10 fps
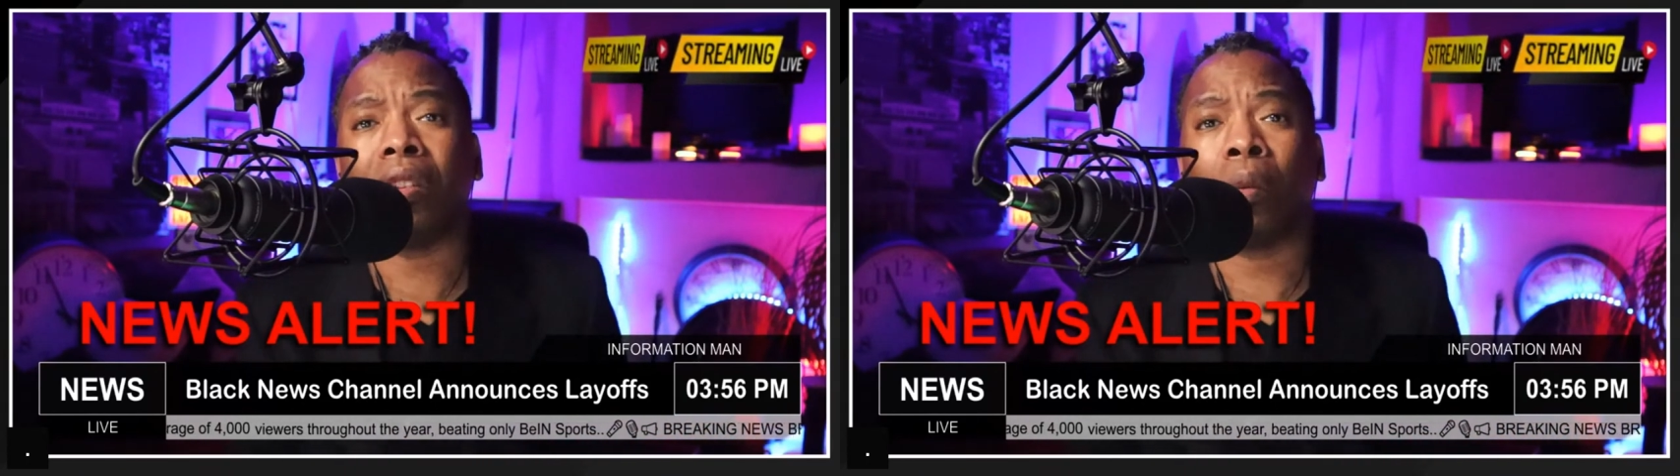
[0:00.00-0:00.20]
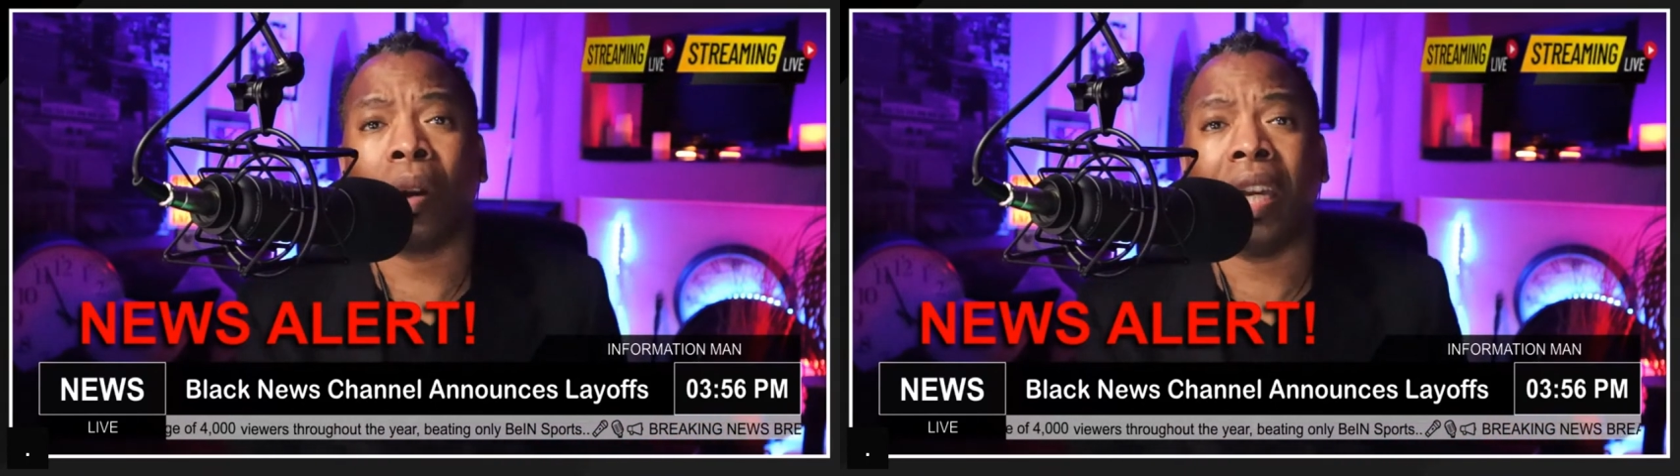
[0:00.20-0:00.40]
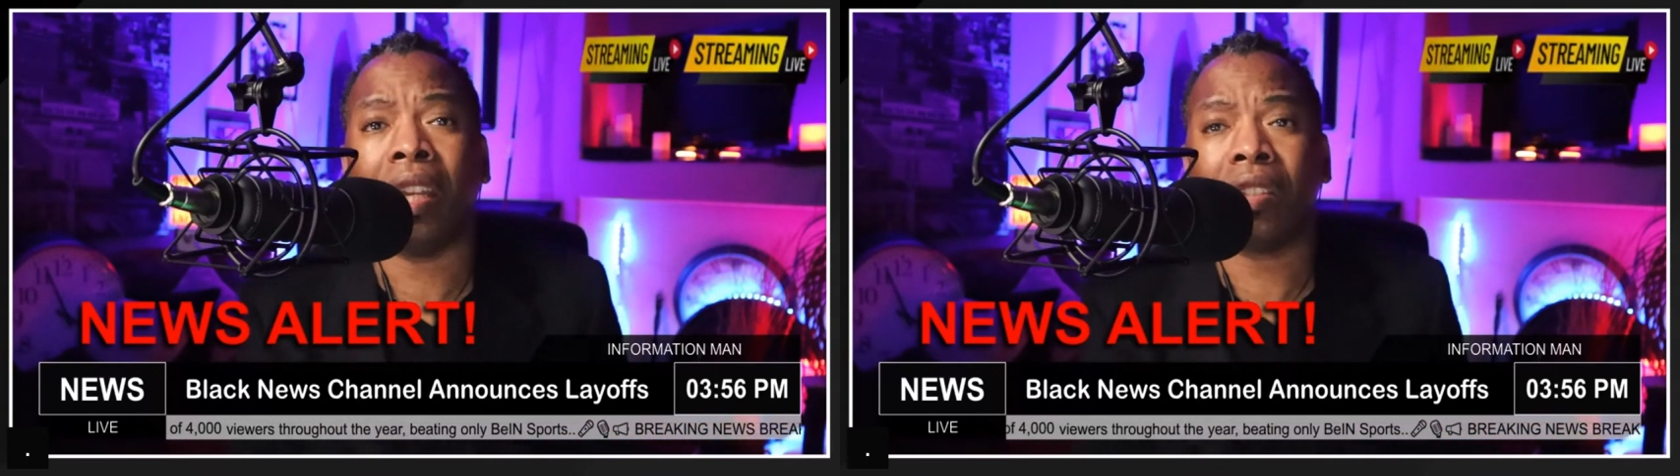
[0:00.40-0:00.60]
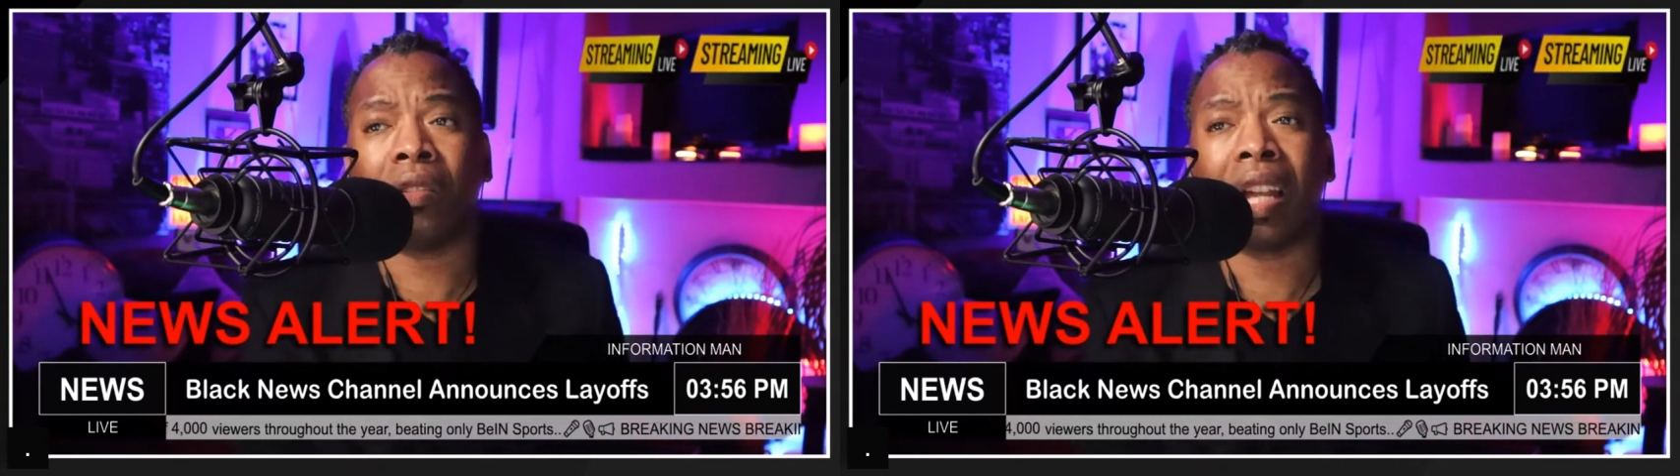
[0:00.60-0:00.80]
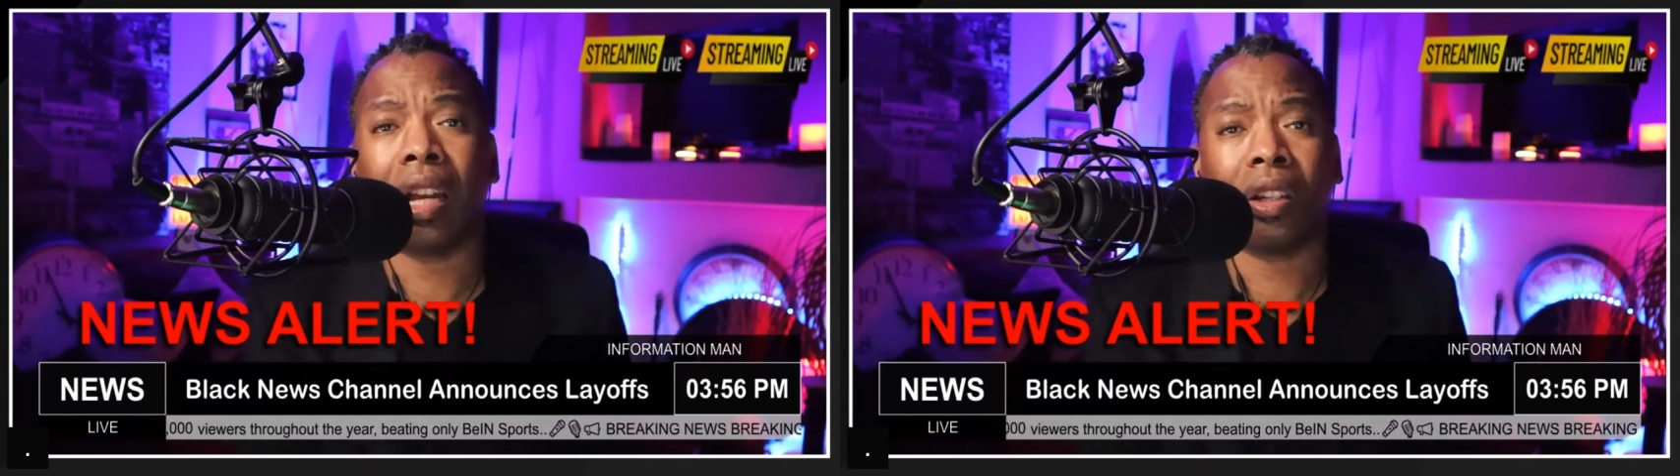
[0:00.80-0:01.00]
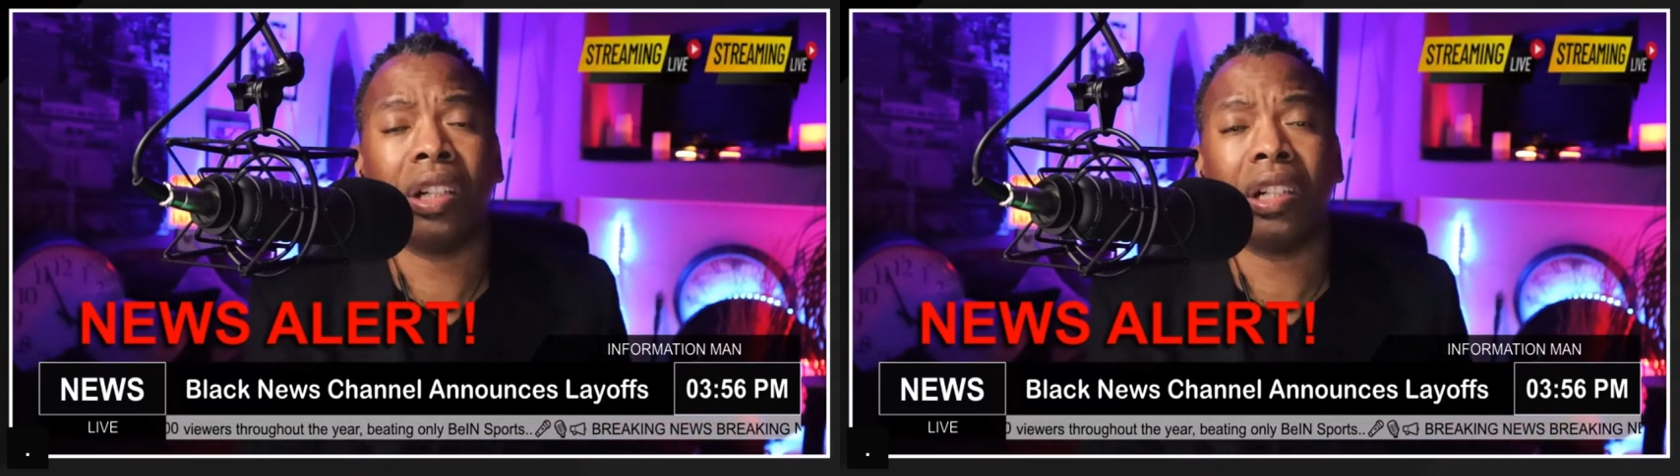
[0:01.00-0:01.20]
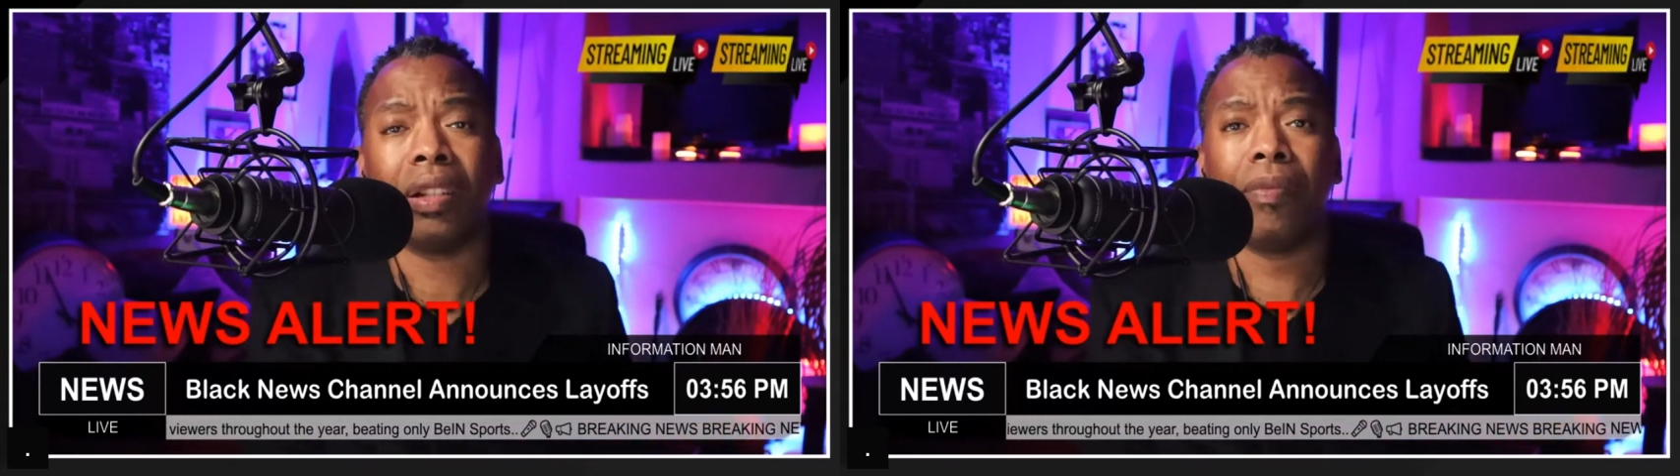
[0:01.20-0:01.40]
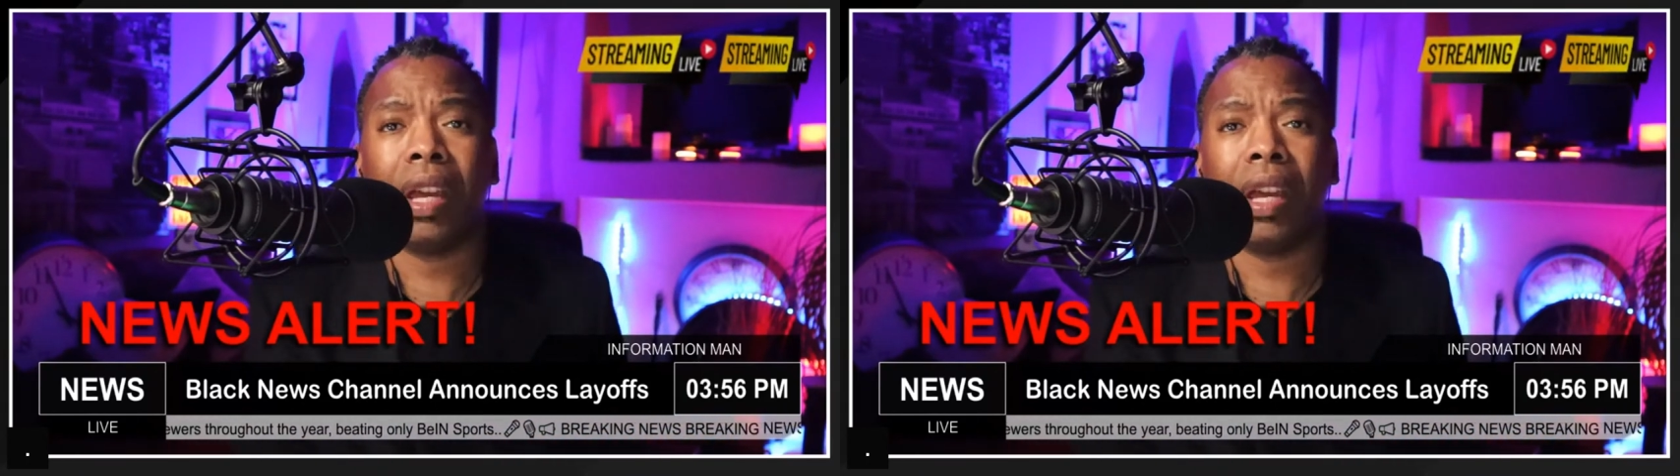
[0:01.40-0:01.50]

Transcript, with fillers: the ratings are not good,